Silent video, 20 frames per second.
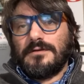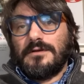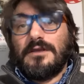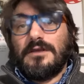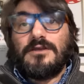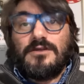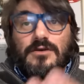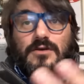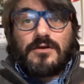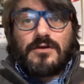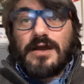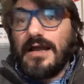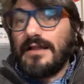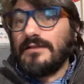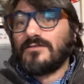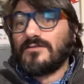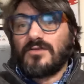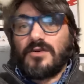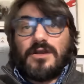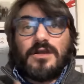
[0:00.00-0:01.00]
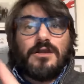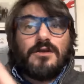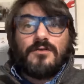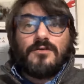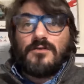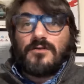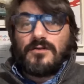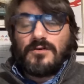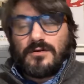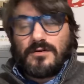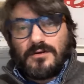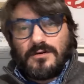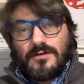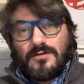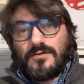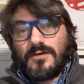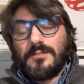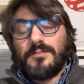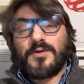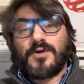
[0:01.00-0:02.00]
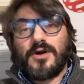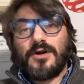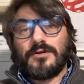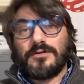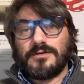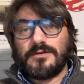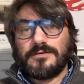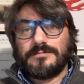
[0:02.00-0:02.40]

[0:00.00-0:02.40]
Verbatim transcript: in your country or abroad.